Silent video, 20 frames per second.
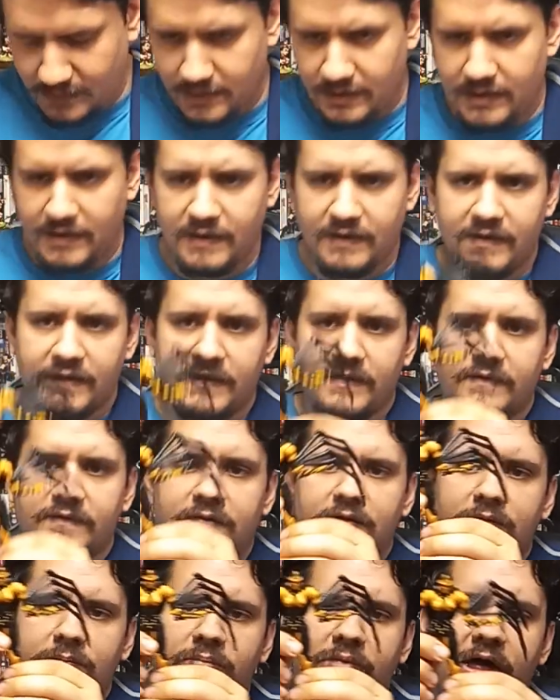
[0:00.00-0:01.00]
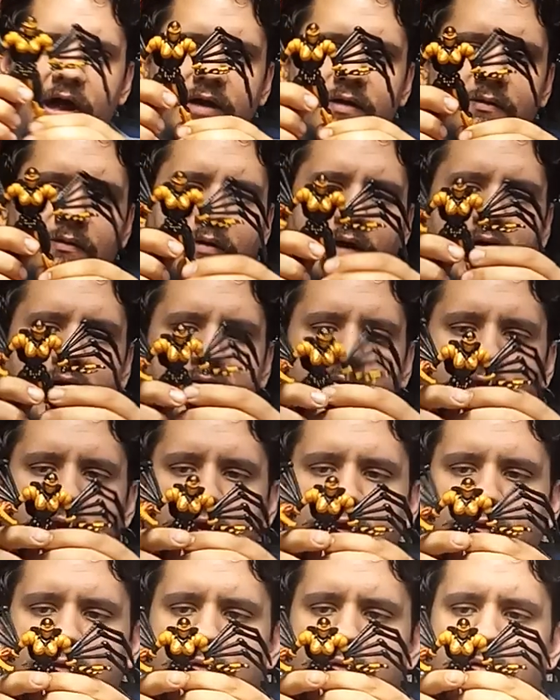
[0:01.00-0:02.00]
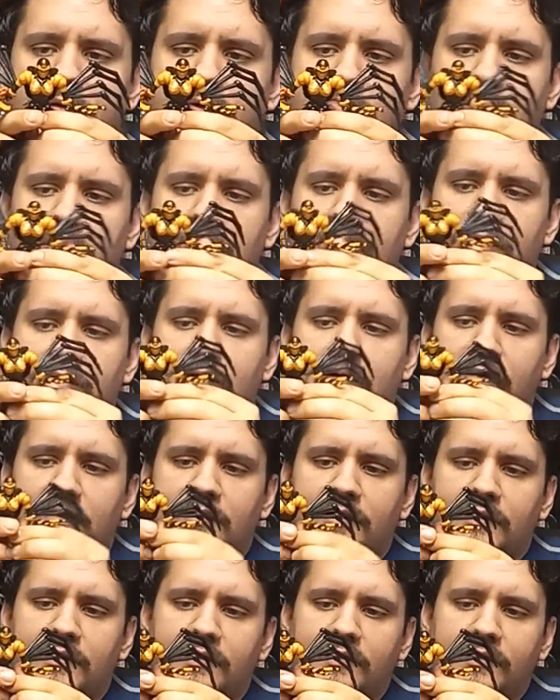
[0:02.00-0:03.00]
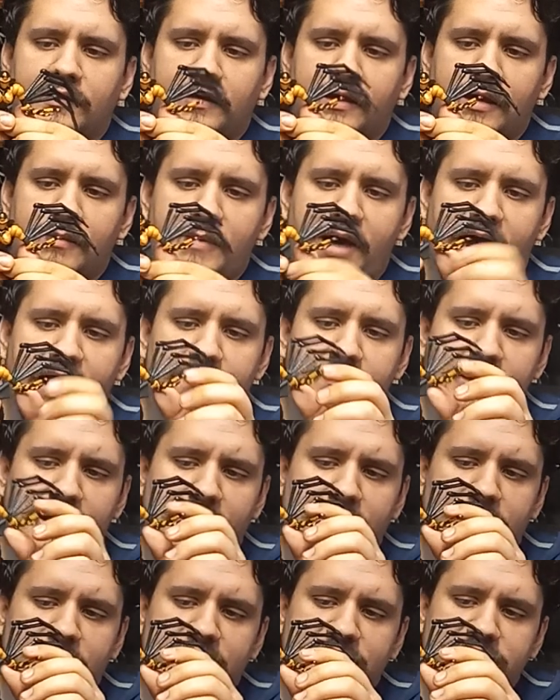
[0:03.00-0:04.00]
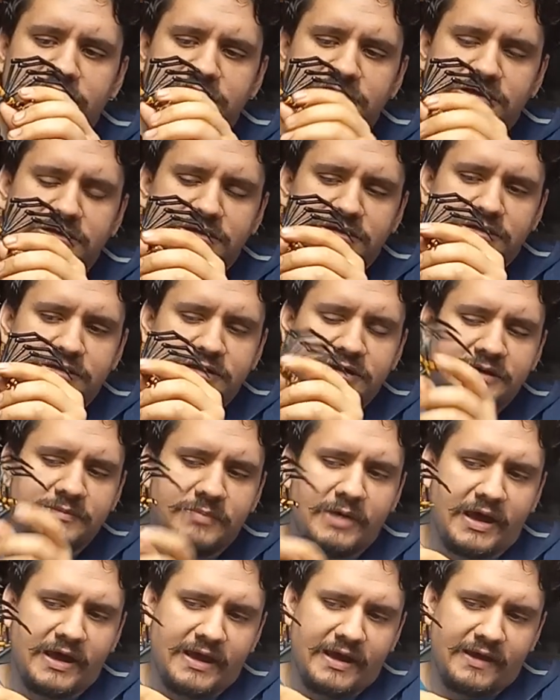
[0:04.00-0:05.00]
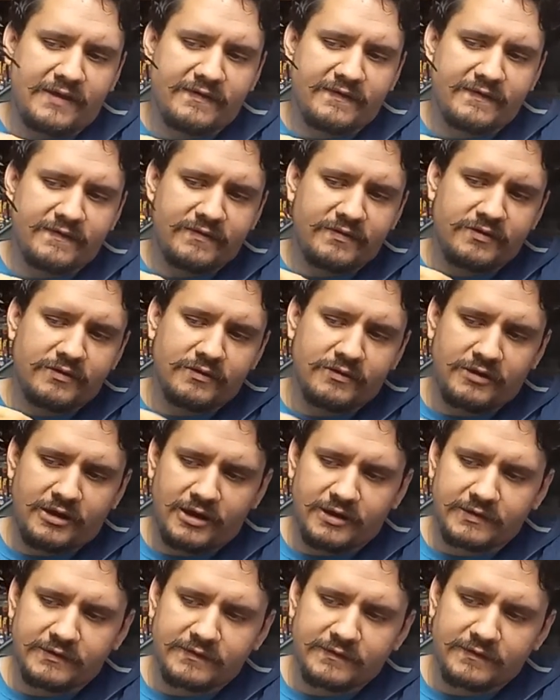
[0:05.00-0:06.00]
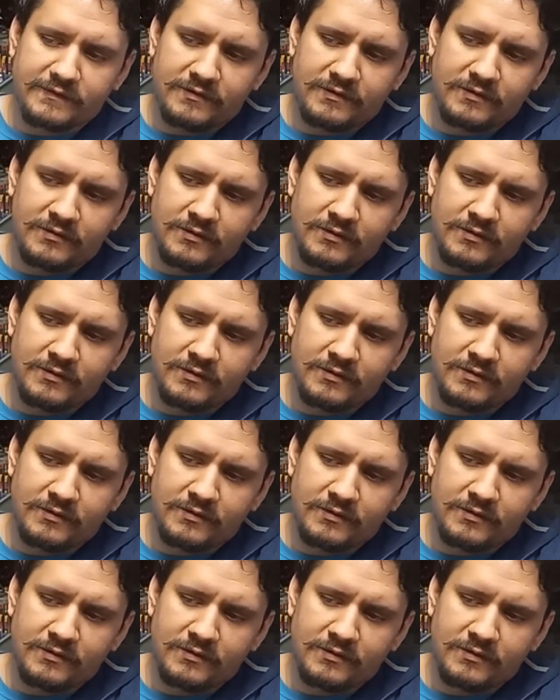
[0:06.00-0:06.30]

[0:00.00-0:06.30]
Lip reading: is Black Arachnia. In my opinion, she's the best deluxe.